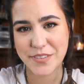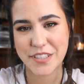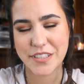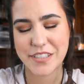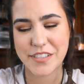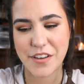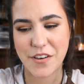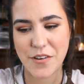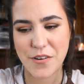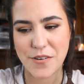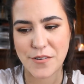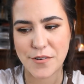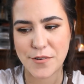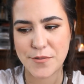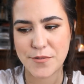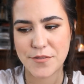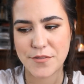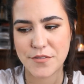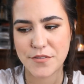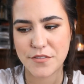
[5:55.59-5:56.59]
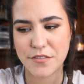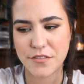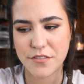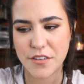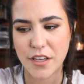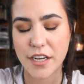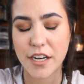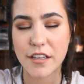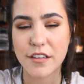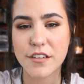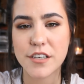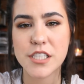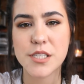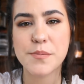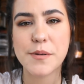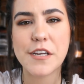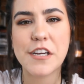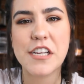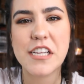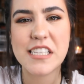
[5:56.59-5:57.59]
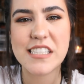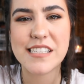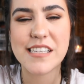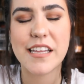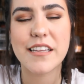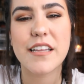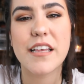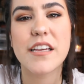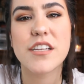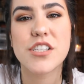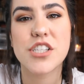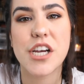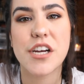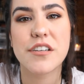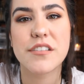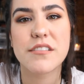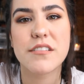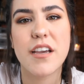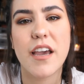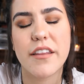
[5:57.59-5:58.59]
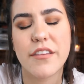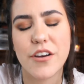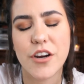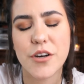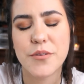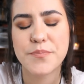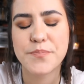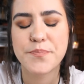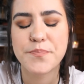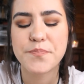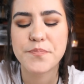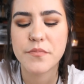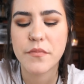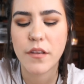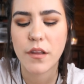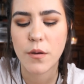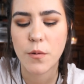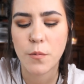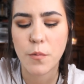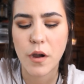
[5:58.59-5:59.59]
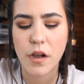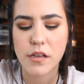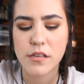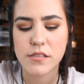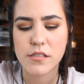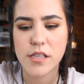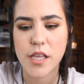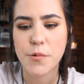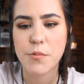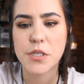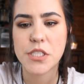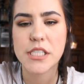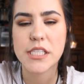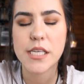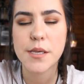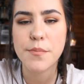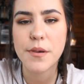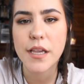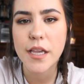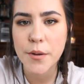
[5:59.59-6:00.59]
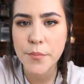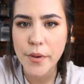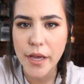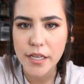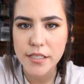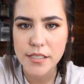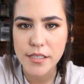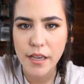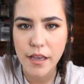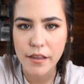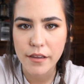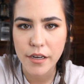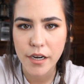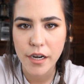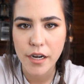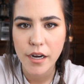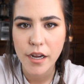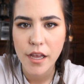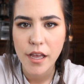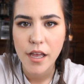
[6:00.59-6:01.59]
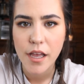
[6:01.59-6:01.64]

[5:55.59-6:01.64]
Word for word: So another experience that they shared together was they were sleeping in bed together